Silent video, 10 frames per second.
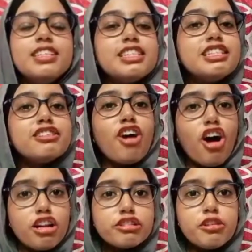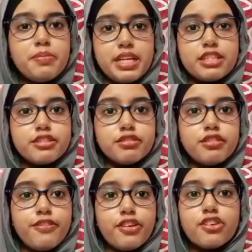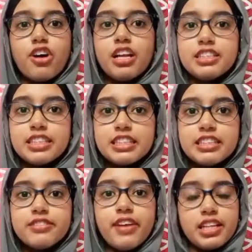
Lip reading: It is also best tool for qualitative